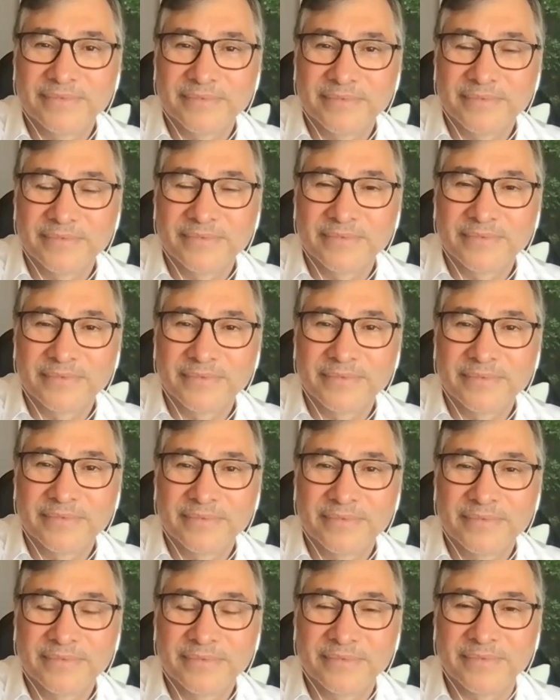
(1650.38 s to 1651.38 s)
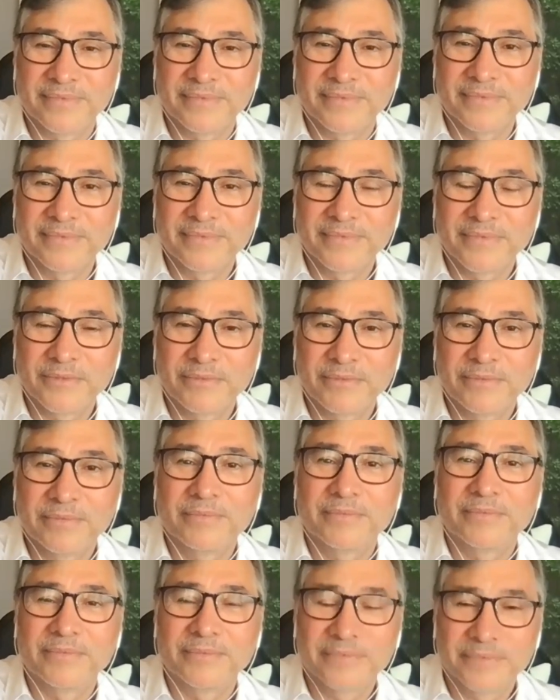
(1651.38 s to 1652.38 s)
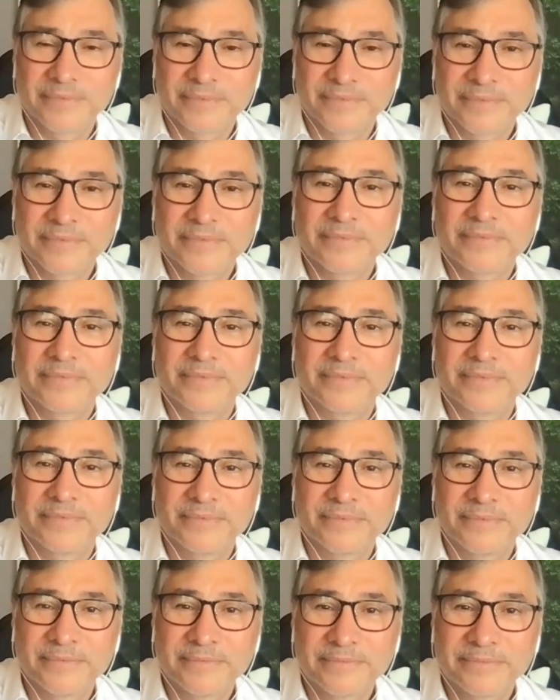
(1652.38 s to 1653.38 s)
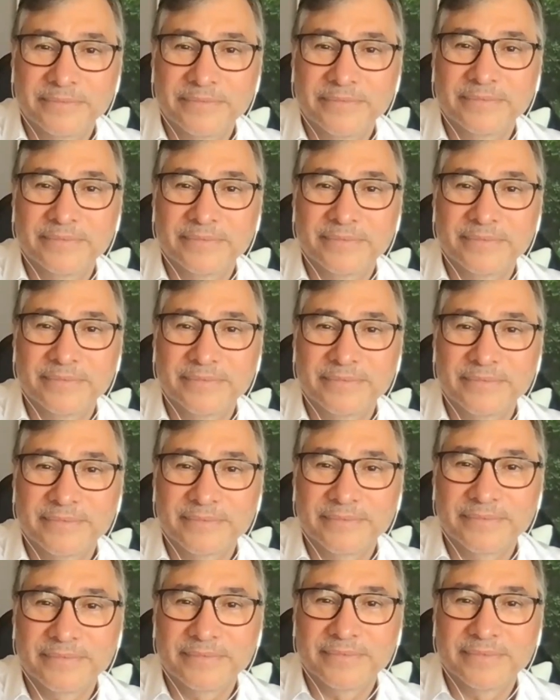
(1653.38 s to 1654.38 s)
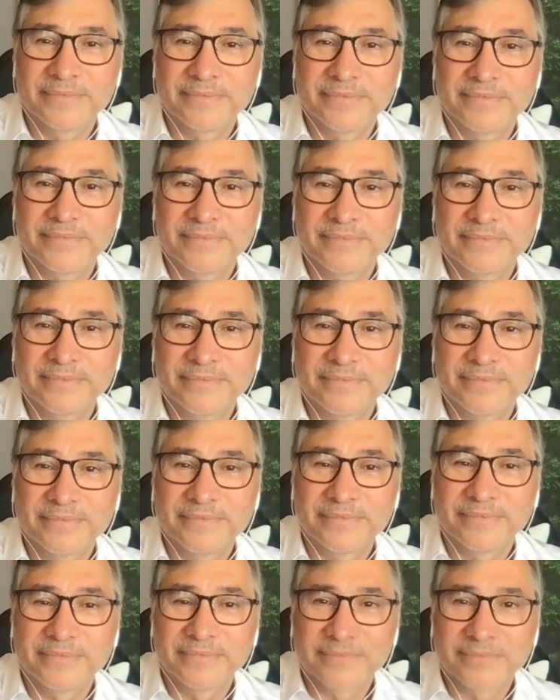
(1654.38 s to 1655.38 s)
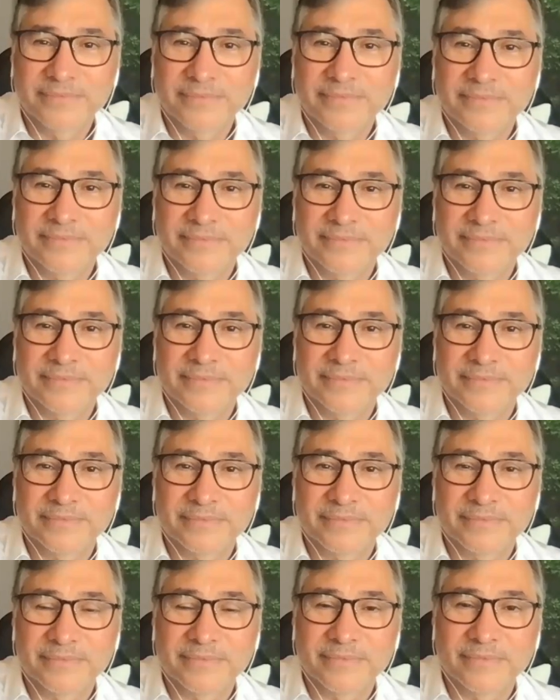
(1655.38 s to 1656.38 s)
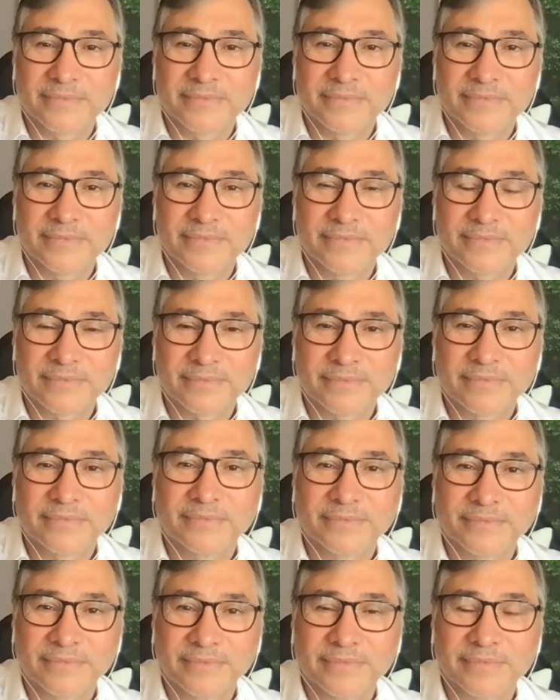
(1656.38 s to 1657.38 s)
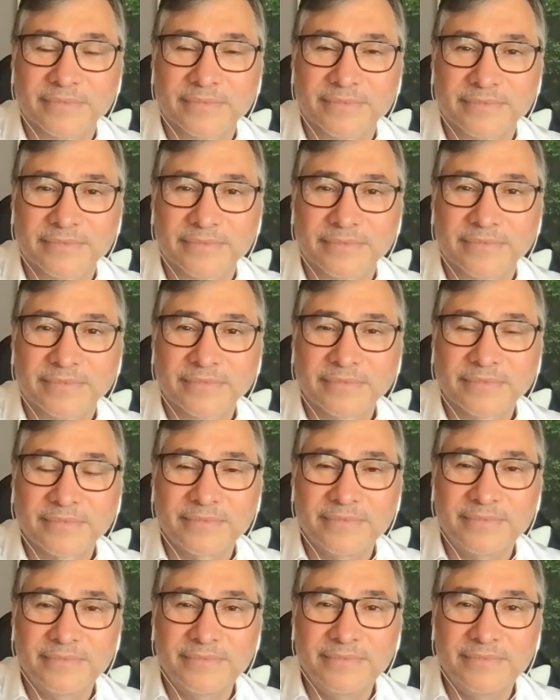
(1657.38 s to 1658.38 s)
No words are spoken by the person on screen.